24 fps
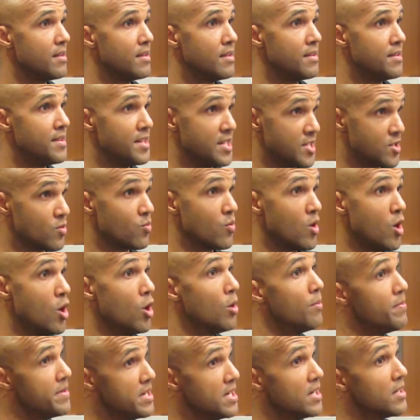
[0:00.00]
this
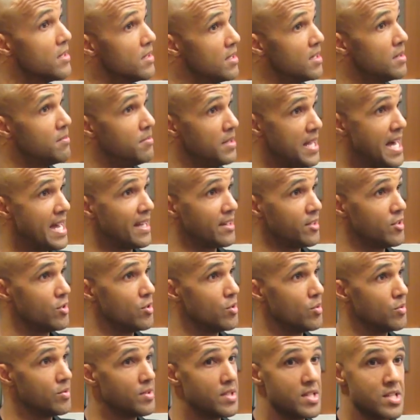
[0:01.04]
role be a black
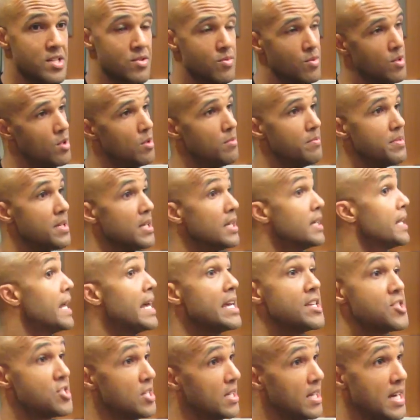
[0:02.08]
dude, this role be an
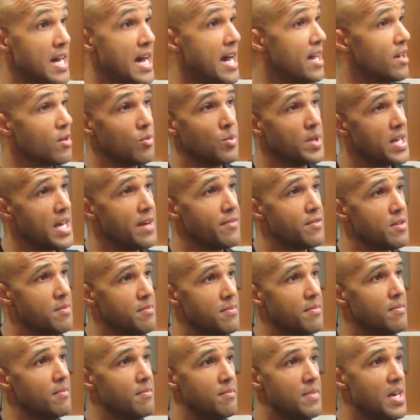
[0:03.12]
Asian guy, or whatever
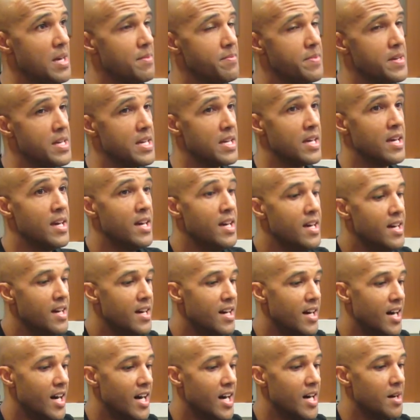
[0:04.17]
it may be.
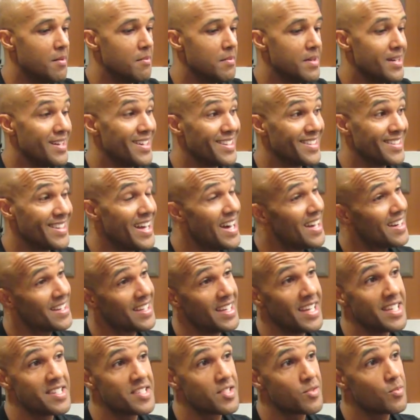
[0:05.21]
Mm-hmm. In a lot of
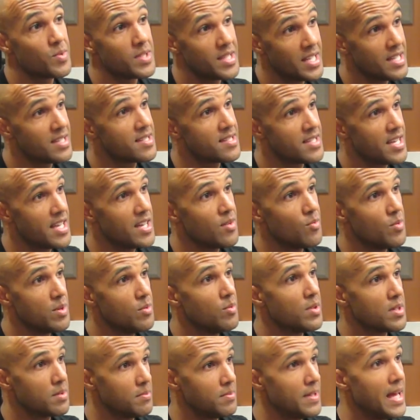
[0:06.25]
cases, when they say, we
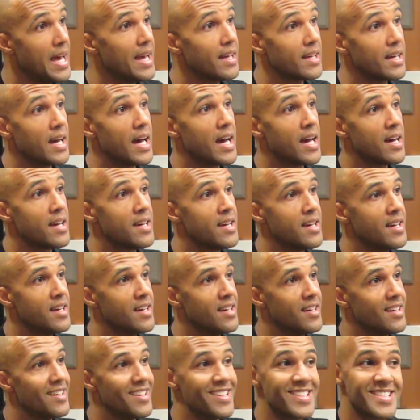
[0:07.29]
want a black guy,
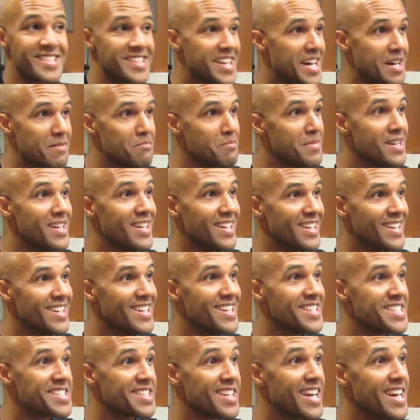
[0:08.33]
it's not me.
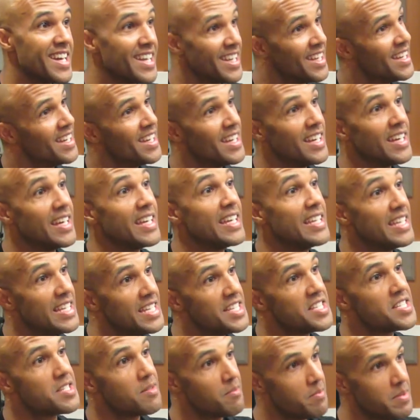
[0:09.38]
It's like, he
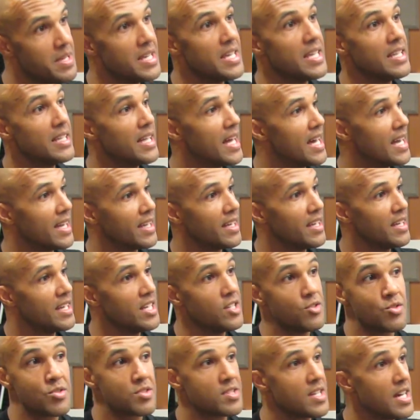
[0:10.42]
needs to be like
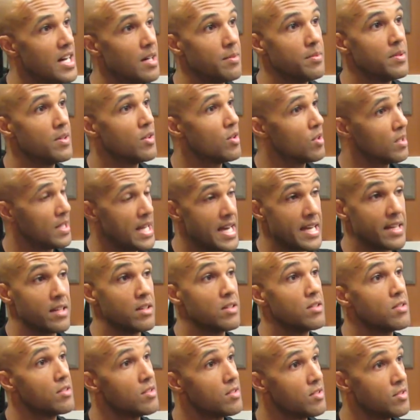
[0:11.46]
Idris Elba or
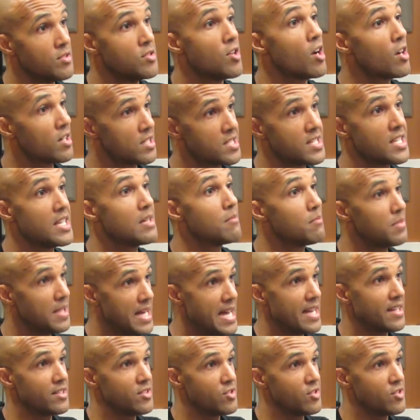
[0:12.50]
like dark-skinned black